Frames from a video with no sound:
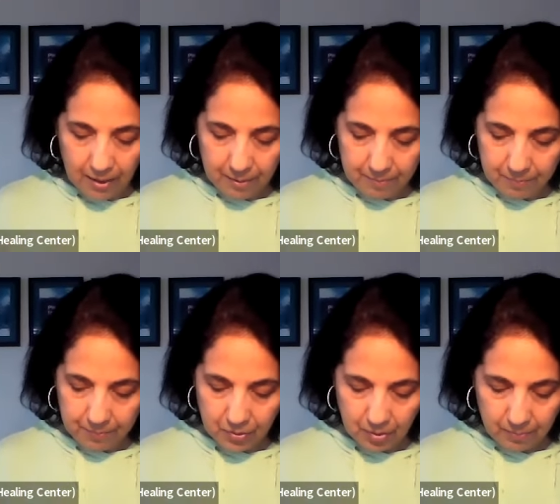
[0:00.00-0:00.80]

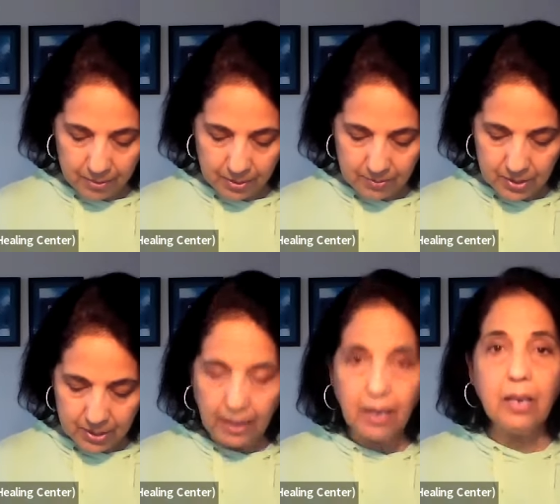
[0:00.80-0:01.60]
Um, so I'm just
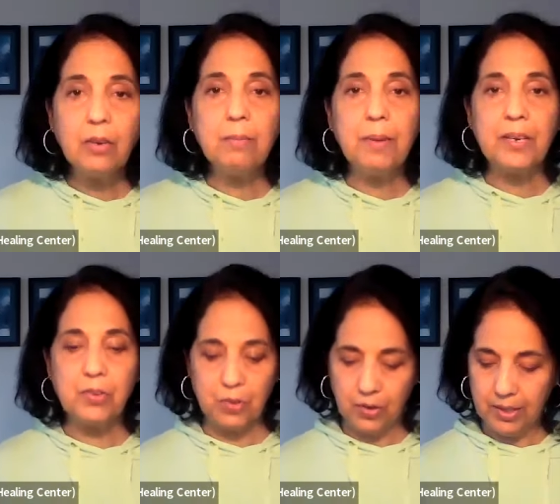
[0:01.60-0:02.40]
checking to make
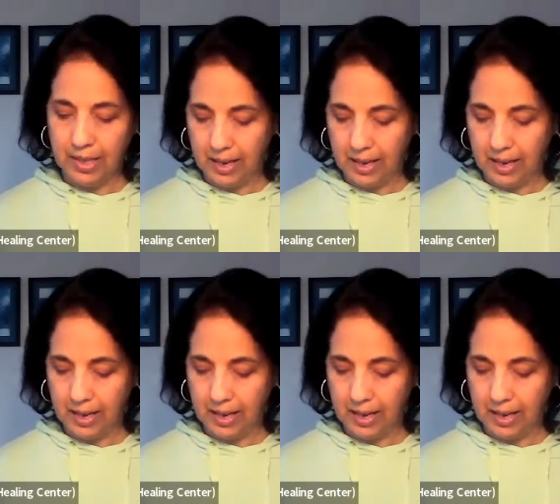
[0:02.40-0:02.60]
sure